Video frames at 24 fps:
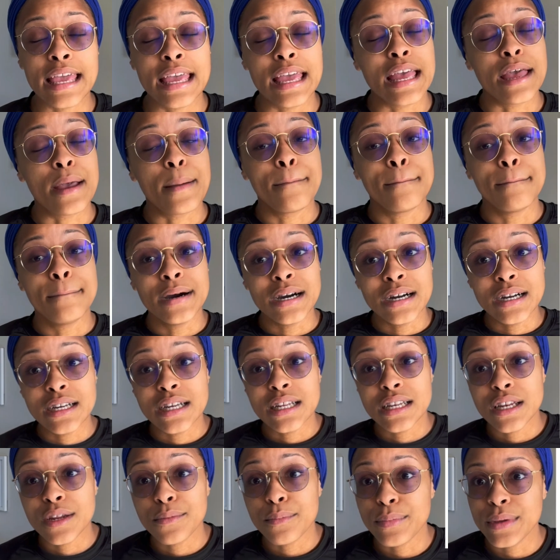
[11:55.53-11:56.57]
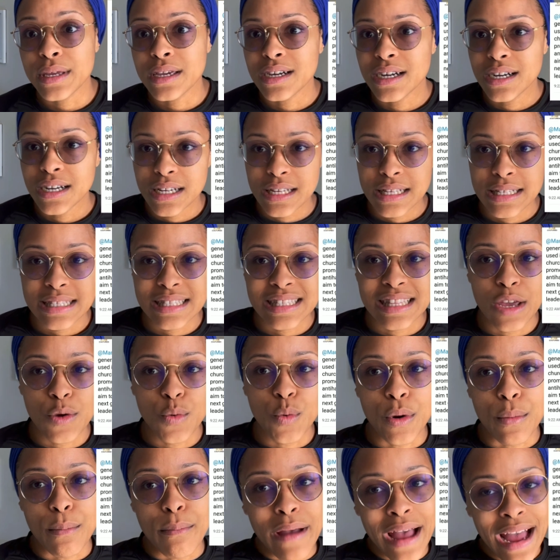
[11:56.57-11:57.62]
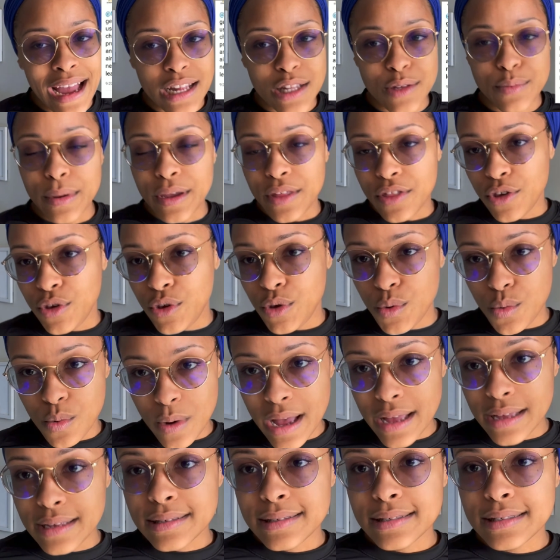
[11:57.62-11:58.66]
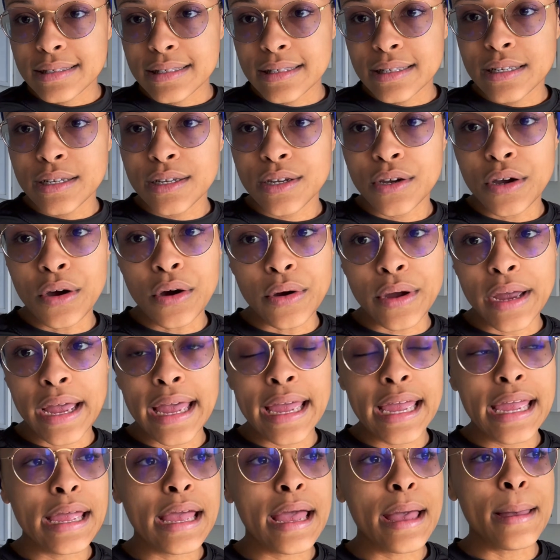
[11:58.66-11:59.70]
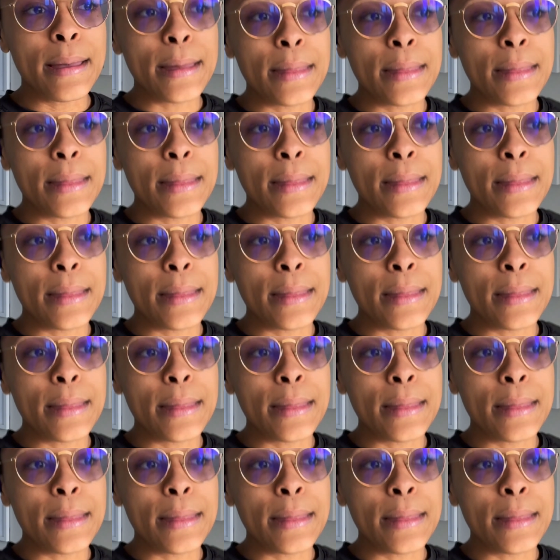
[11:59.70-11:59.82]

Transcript: but because they were backed by the US, okay? And